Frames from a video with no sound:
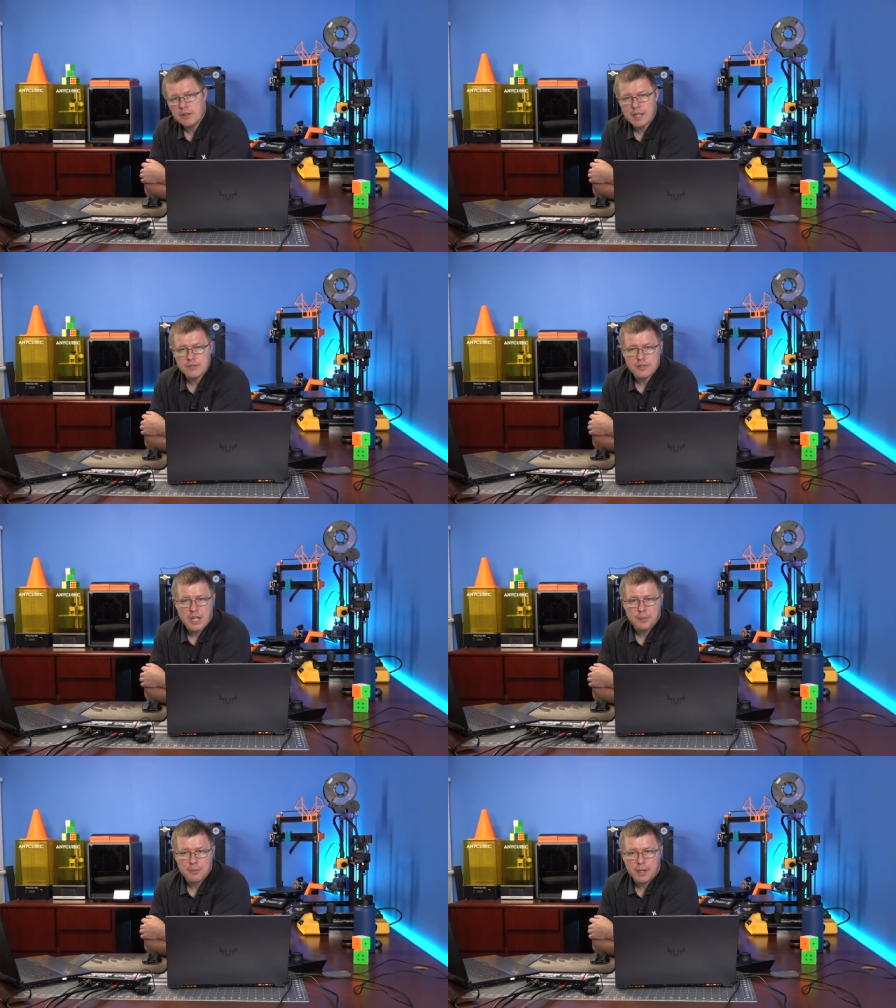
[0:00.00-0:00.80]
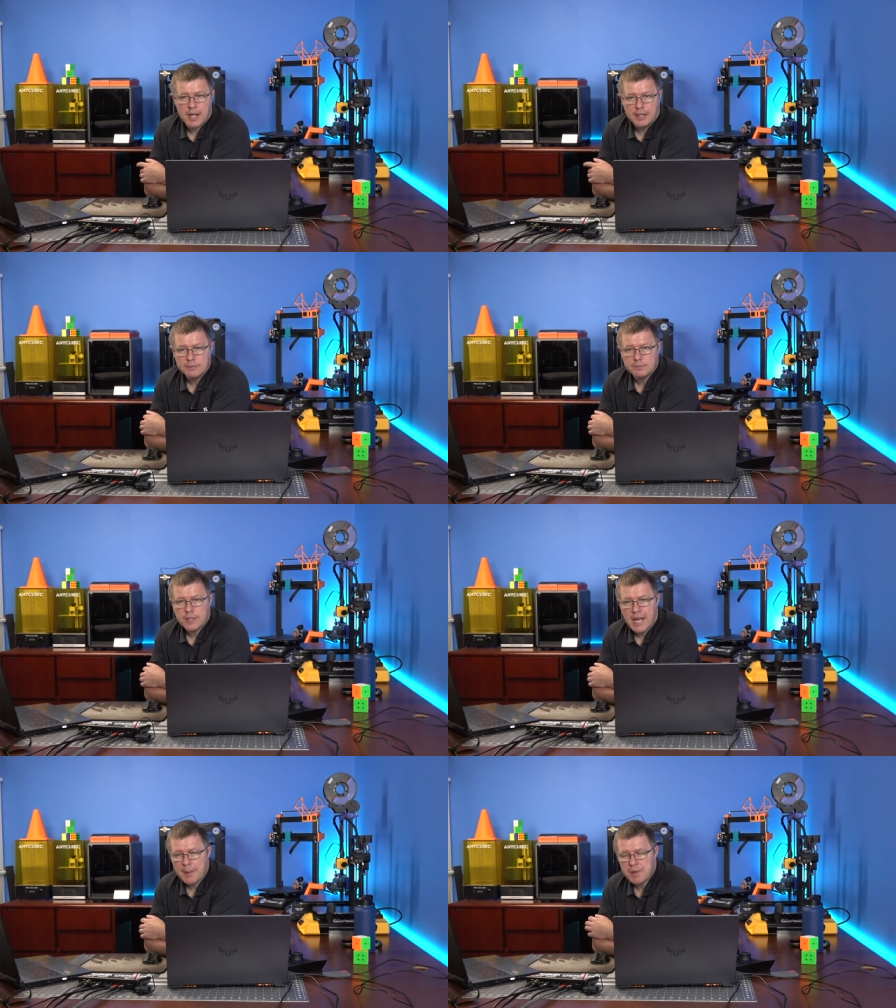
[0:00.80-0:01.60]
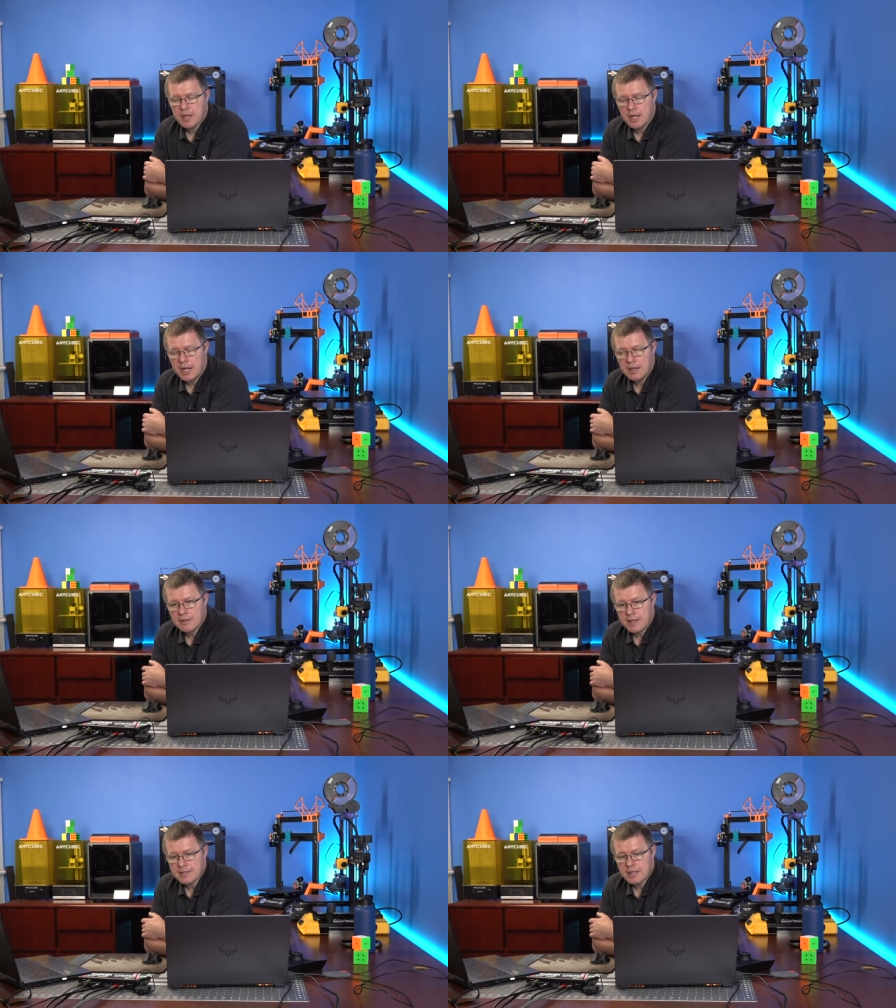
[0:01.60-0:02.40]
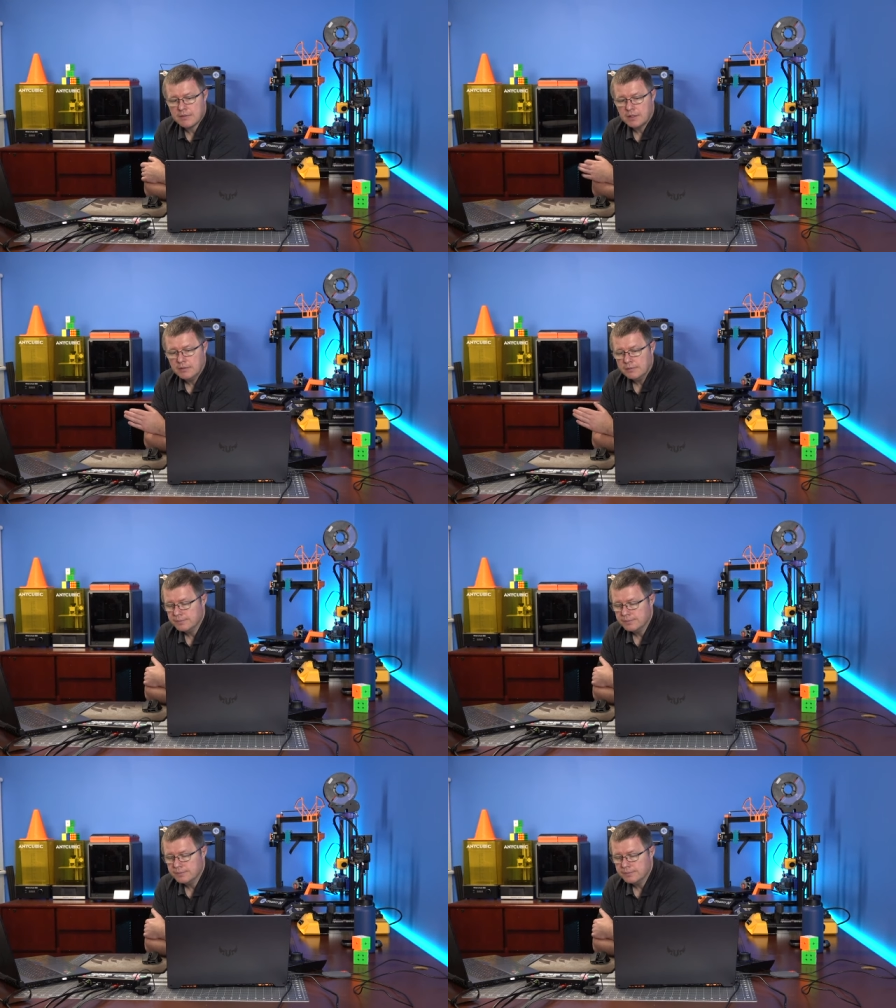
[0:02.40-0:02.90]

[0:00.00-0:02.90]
Thanks for stopping by. Happy Canadian Thanksgiving.